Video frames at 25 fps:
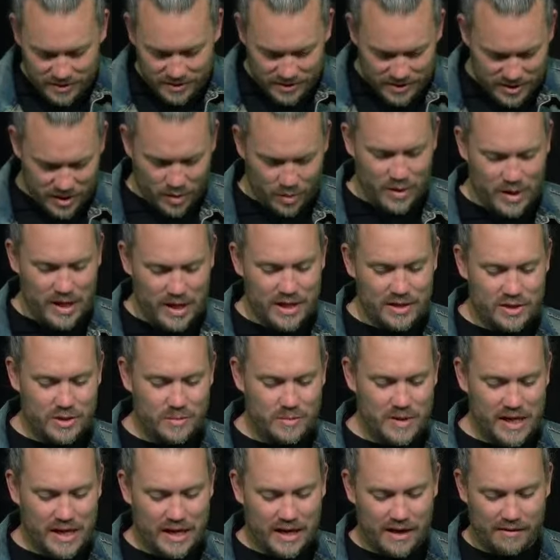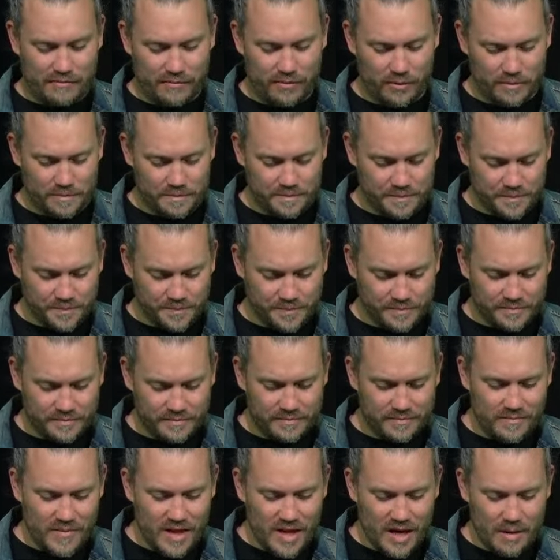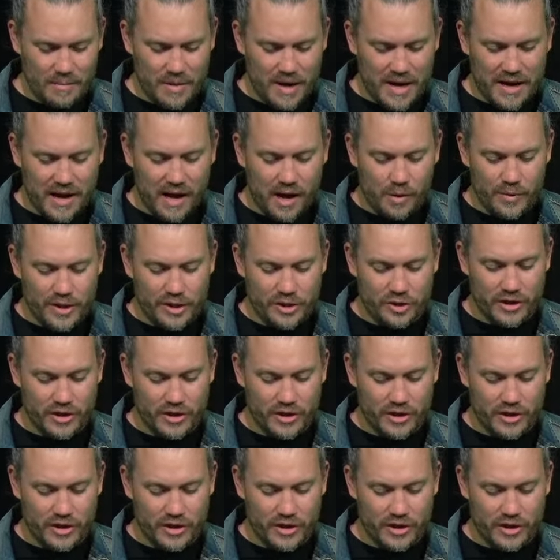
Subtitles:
So we need to be careful about how we